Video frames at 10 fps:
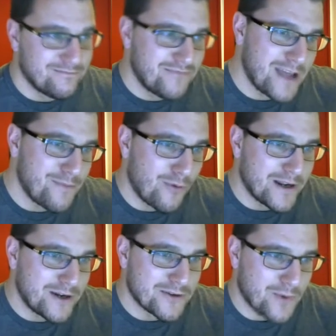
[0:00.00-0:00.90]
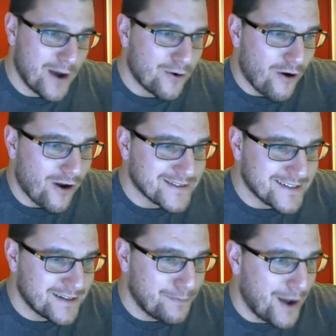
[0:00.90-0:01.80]
They probably do as well,
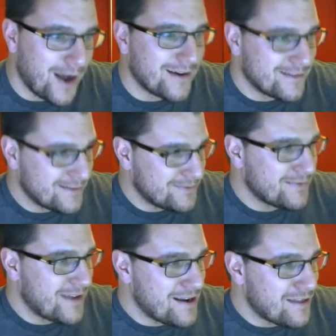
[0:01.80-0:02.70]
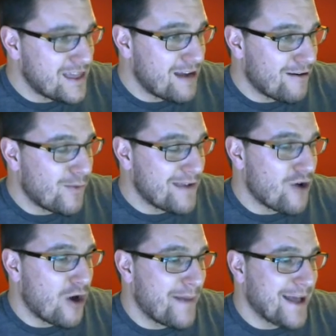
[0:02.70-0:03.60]
granted, but in theory, we've
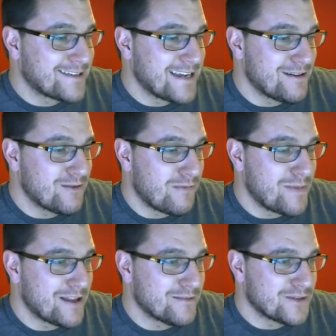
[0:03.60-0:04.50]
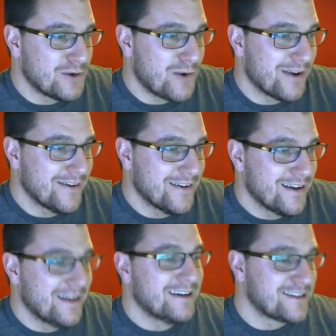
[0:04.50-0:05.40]
got a better team than when we beat them 2 1.
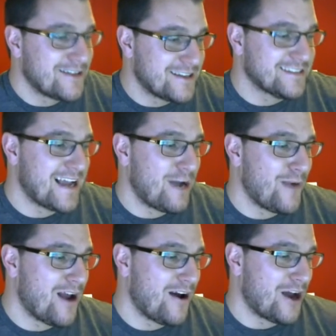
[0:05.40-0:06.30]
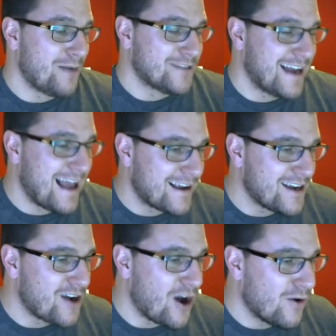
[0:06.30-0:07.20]
So this is how we line up. Delac in
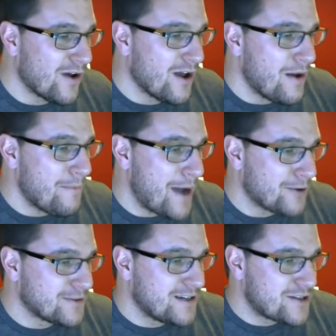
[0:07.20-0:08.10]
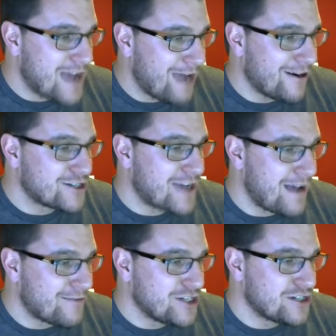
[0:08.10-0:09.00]
goal, Pausic, Karic,
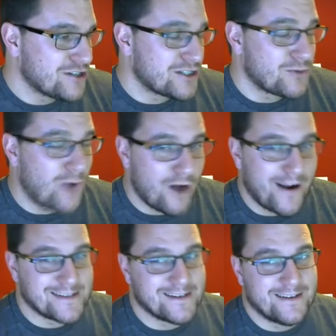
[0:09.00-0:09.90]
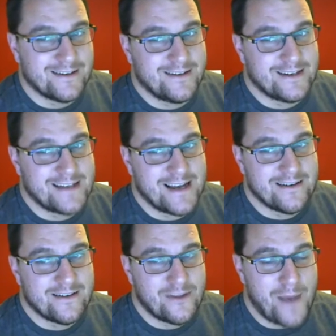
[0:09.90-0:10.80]
Kavcic, and Suarez is in
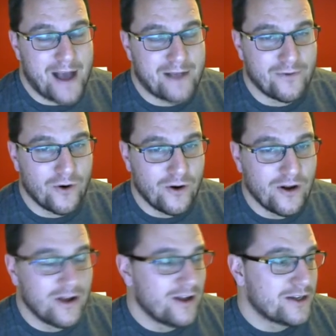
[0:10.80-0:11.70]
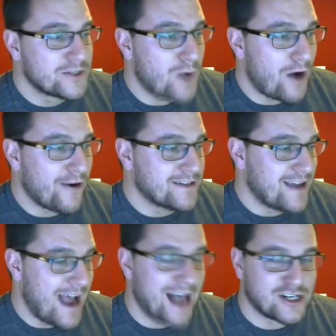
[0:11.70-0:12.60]
the back four. Suarez
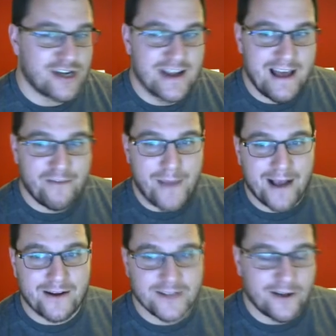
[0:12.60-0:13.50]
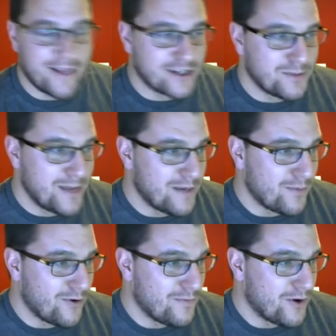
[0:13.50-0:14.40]
actually a left back, so that should be an
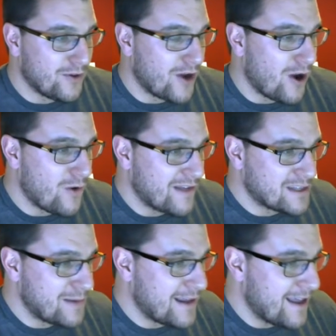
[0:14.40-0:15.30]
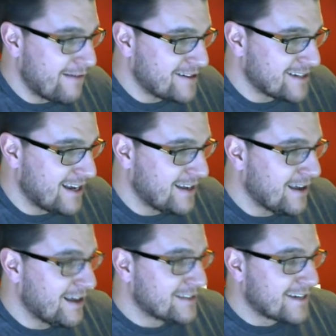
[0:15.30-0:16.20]
improvement on the guy we've had to play there recently.
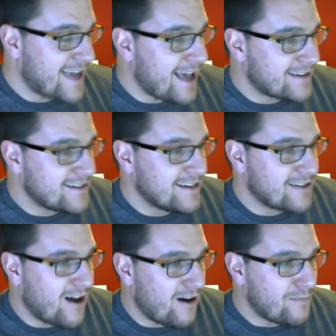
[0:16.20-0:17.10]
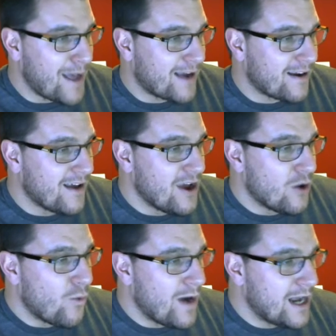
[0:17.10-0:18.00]
Takax is the half back.
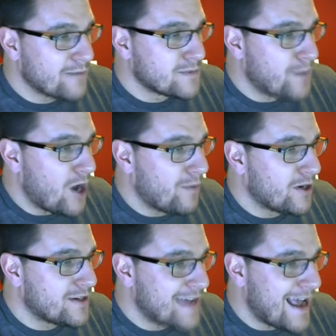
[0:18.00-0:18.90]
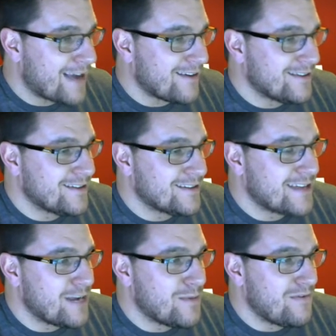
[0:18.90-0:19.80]
Williams, Barman, and Dack in the
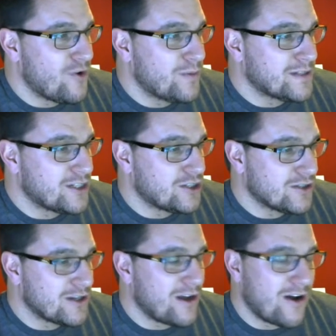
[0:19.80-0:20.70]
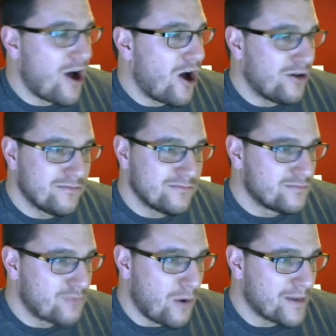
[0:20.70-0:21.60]
centre midfield positions are
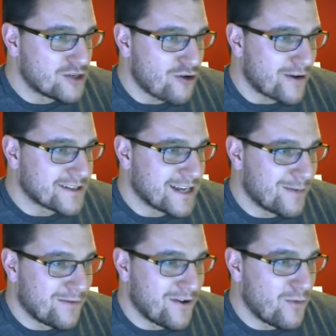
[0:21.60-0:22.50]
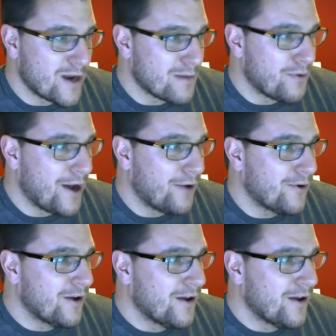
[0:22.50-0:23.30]
probably strongest centre midfield we can put out.